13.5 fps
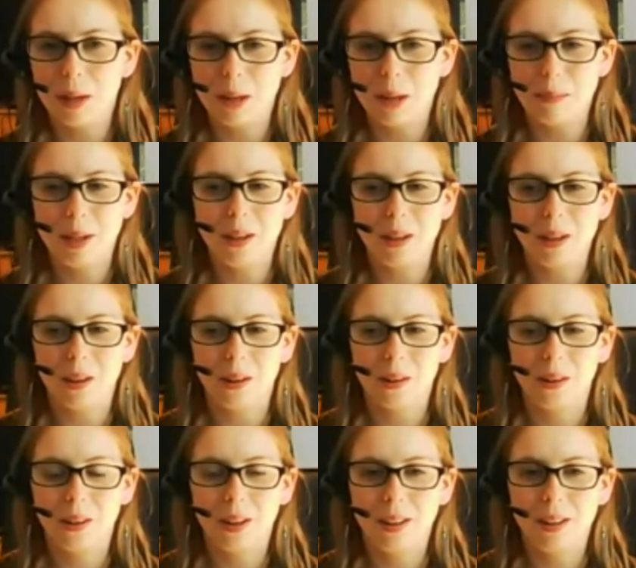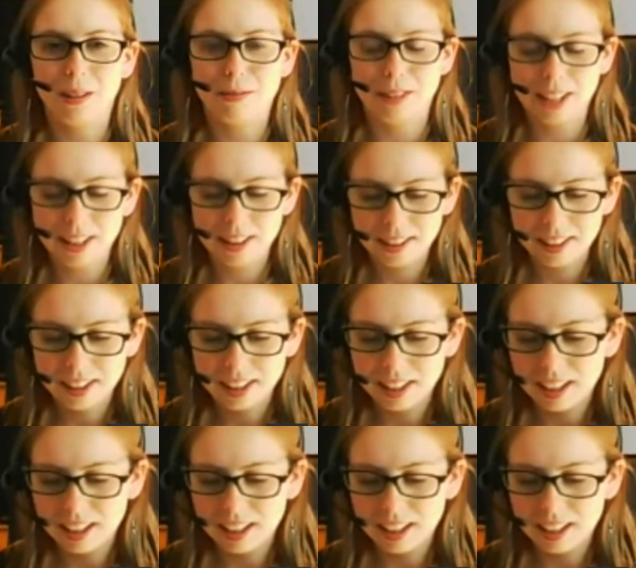may be on the 5th.